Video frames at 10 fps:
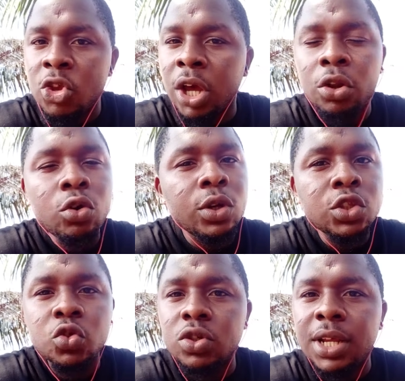You are not
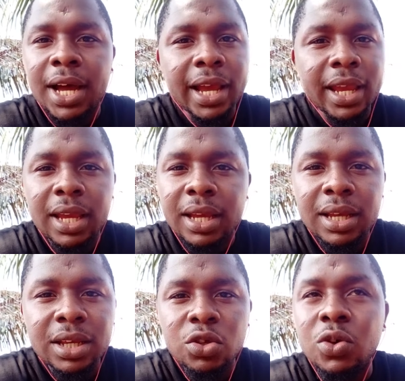going to die.
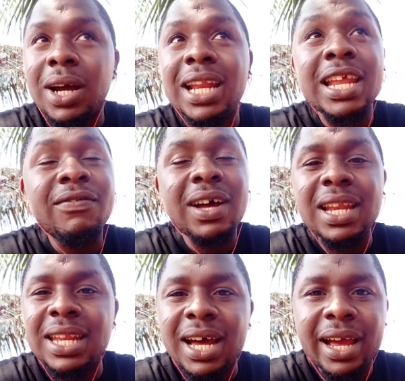You can
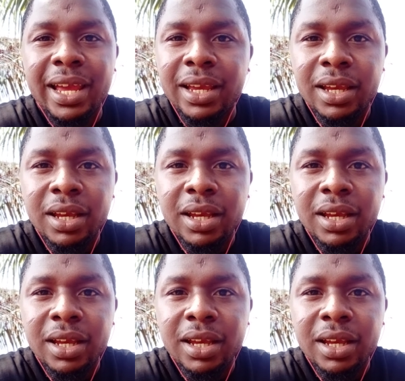never die.